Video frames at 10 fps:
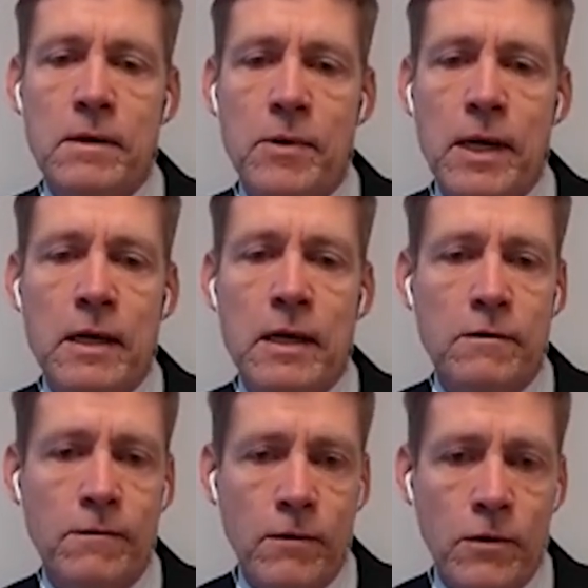brain
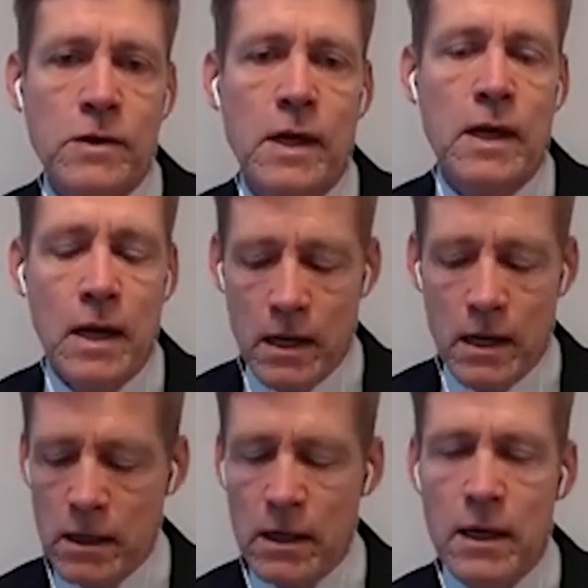cancer first, and
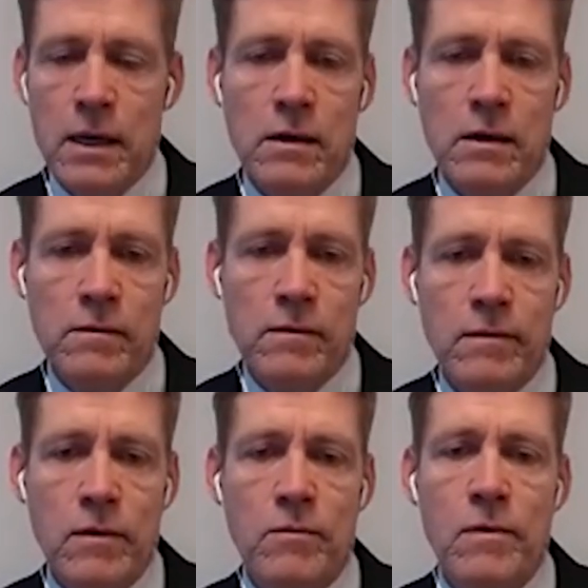then later on we
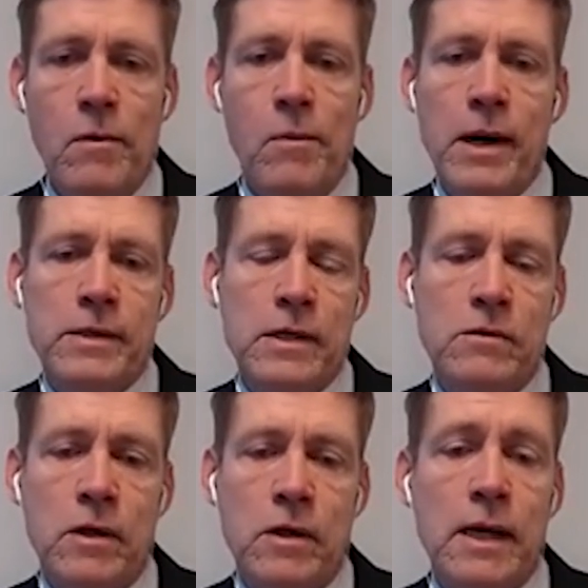will branch
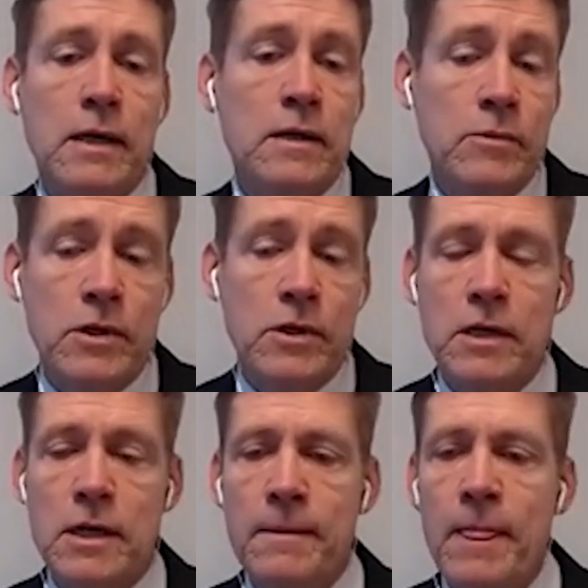into other cancer
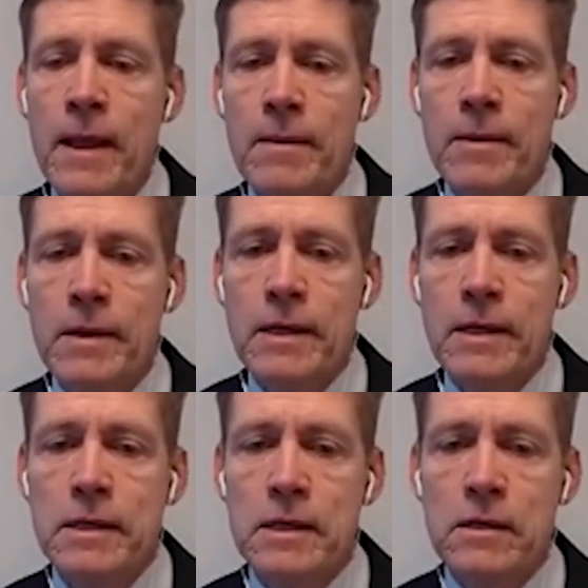potentially. But
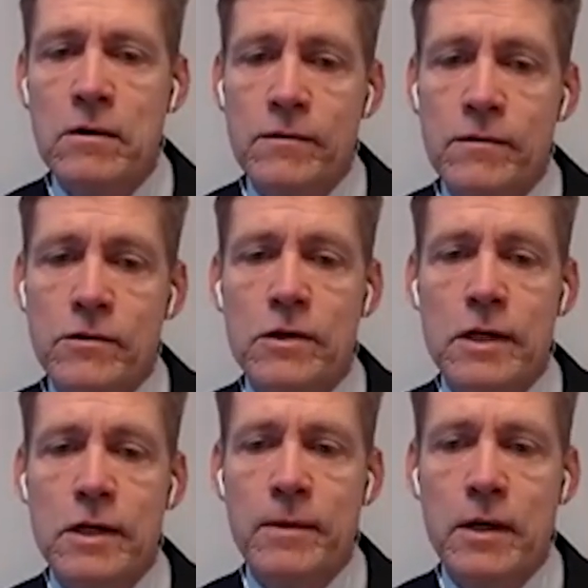it's
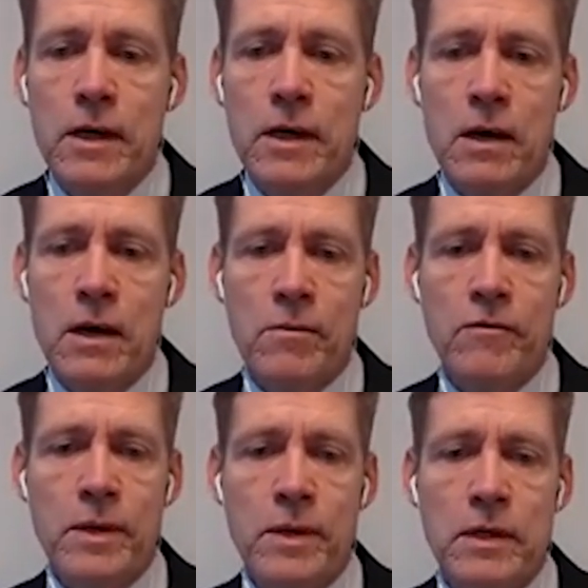unfortunately a high number
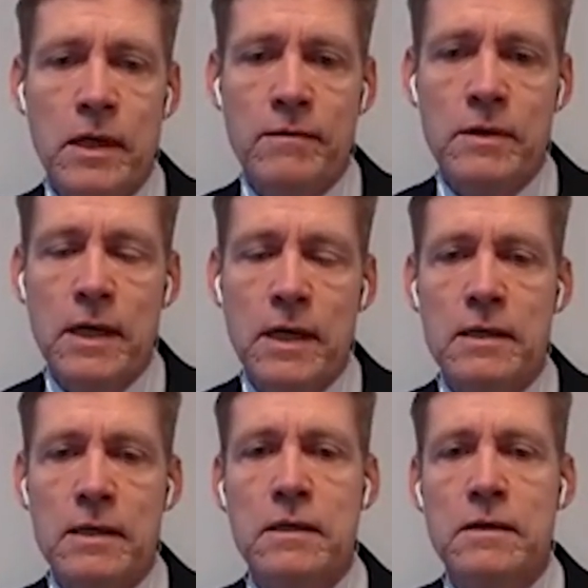of patients have these
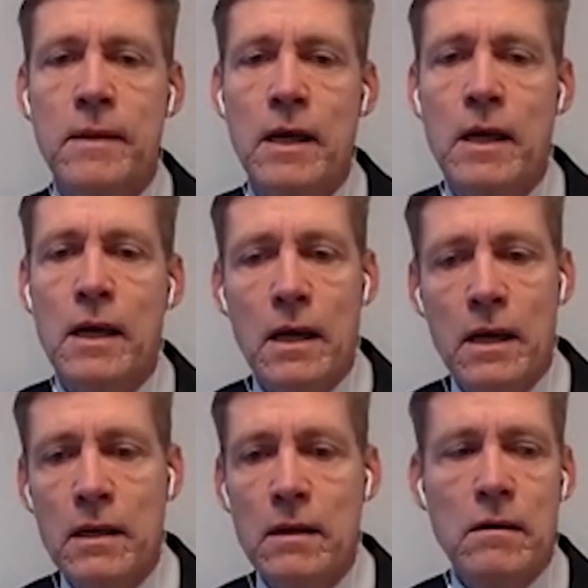cancers.
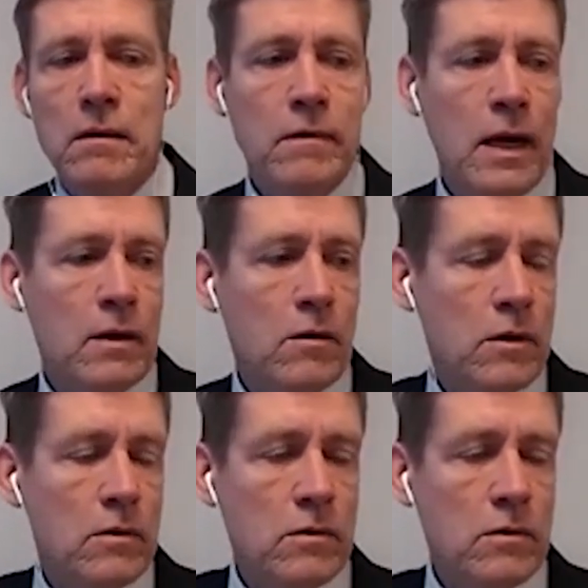And then I'll hand
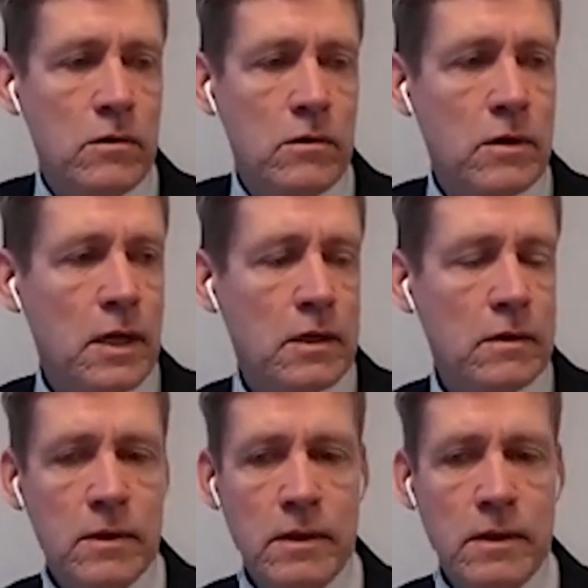over to you, Andreas.